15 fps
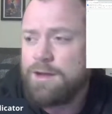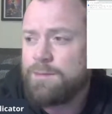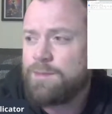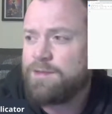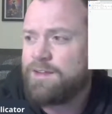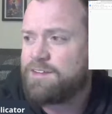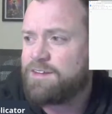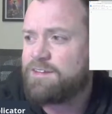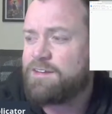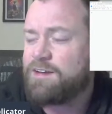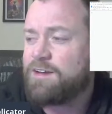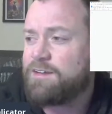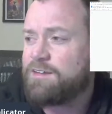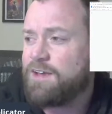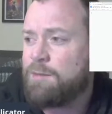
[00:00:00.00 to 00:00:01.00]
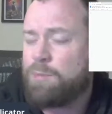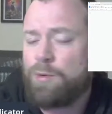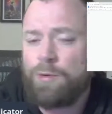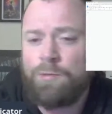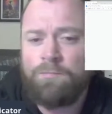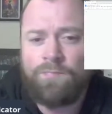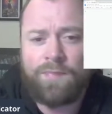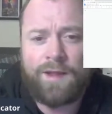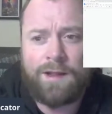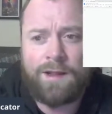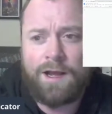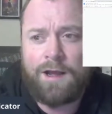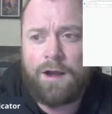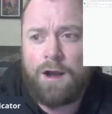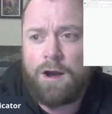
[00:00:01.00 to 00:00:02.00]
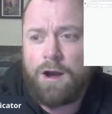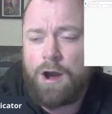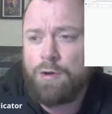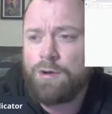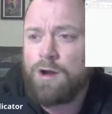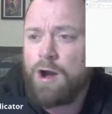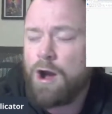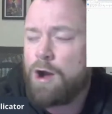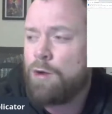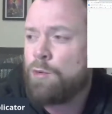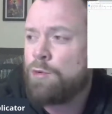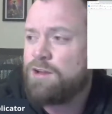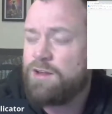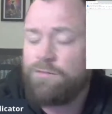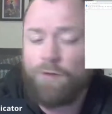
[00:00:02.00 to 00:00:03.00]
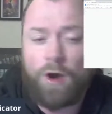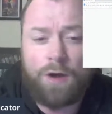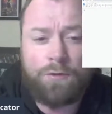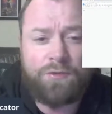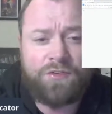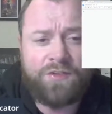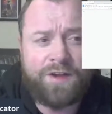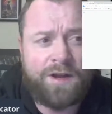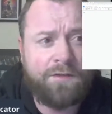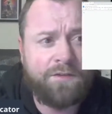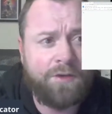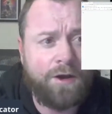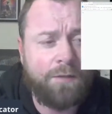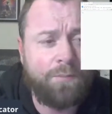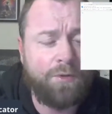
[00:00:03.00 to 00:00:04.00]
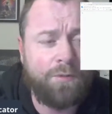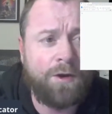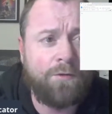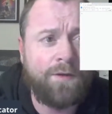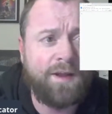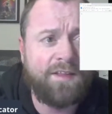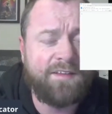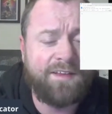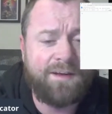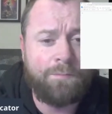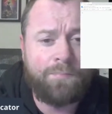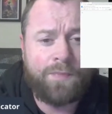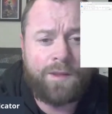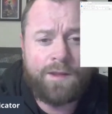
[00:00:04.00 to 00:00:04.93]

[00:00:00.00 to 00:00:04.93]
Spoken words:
But that's just an example. I would, if I was an artist, I'd put my rates up.